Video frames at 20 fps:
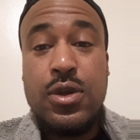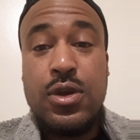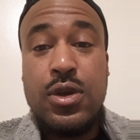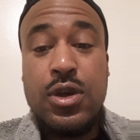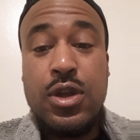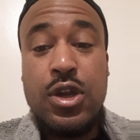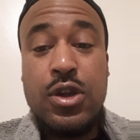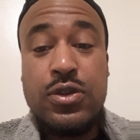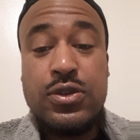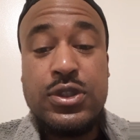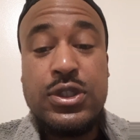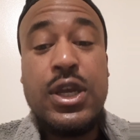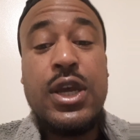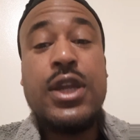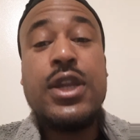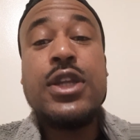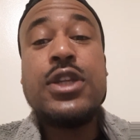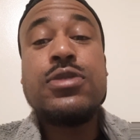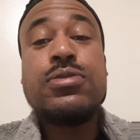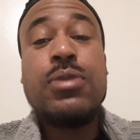You know what I'm saying?
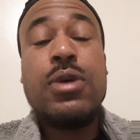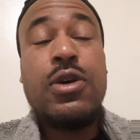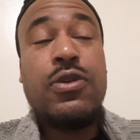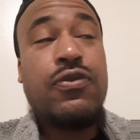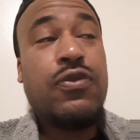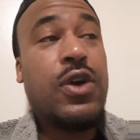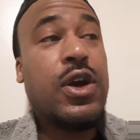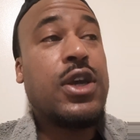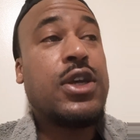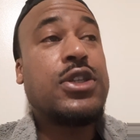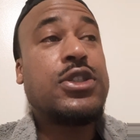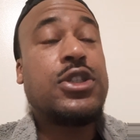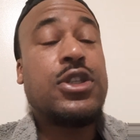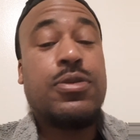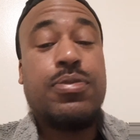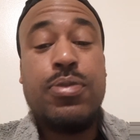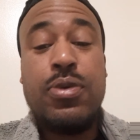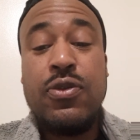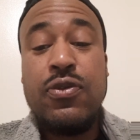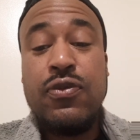These motherfuckers is
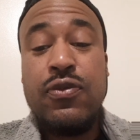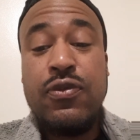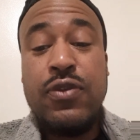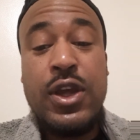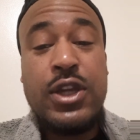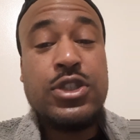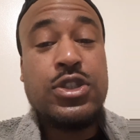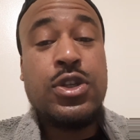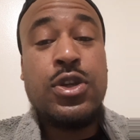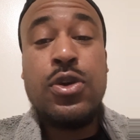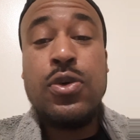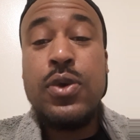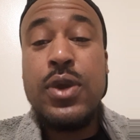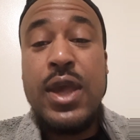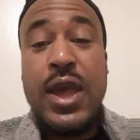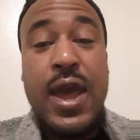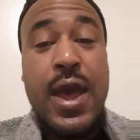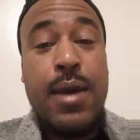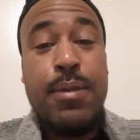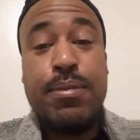professional
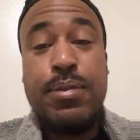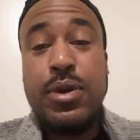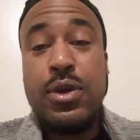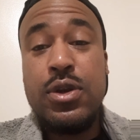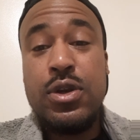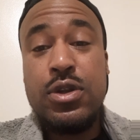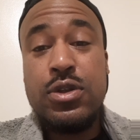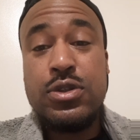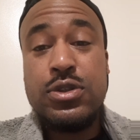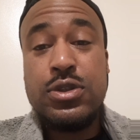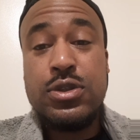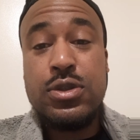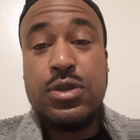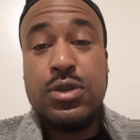cat pillars.